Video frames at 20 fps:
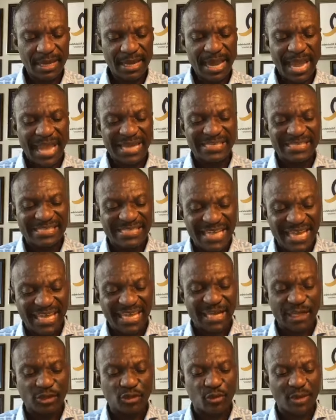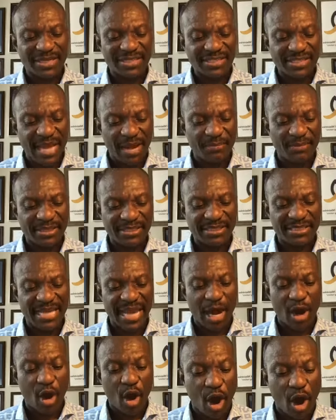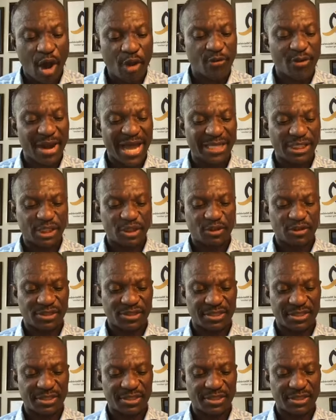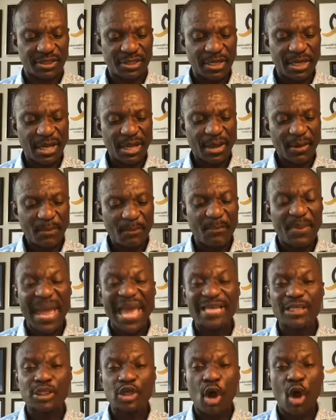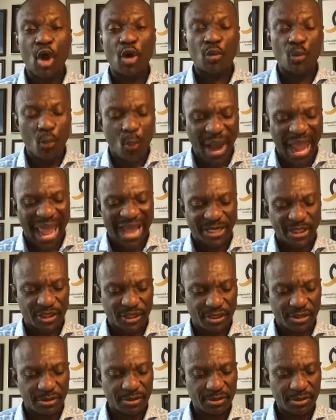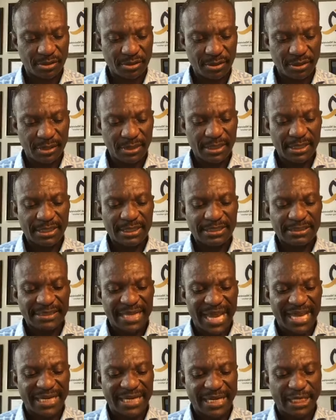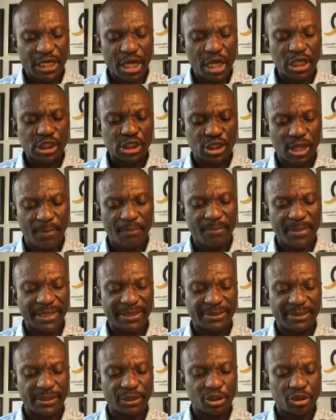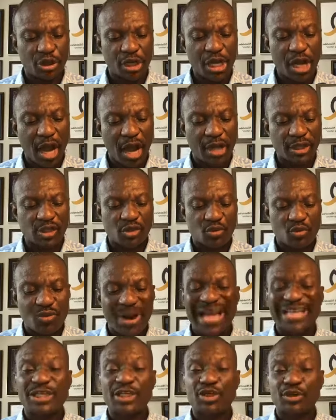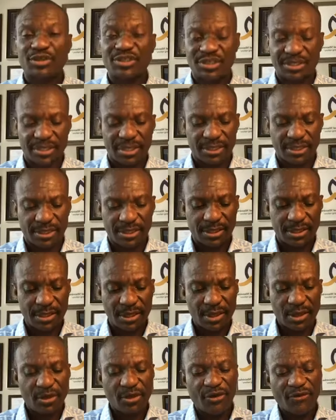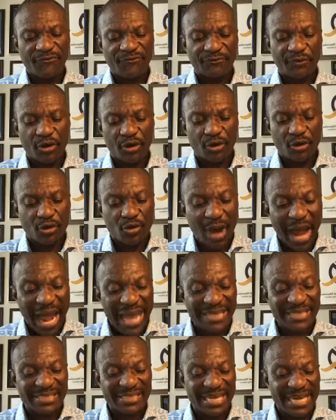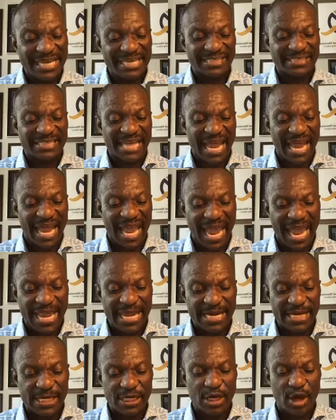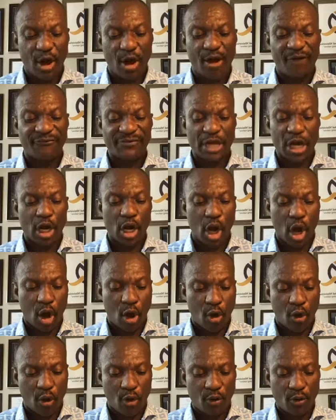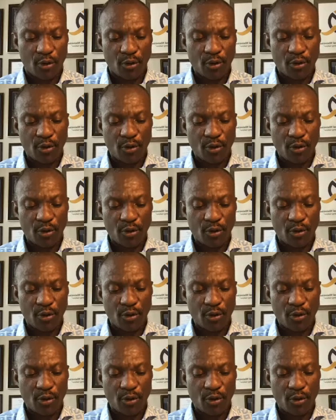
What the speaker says: and seeking to establish their own righteousness based on works, they did not submit to God's righteousness. For Christ is the end of the law.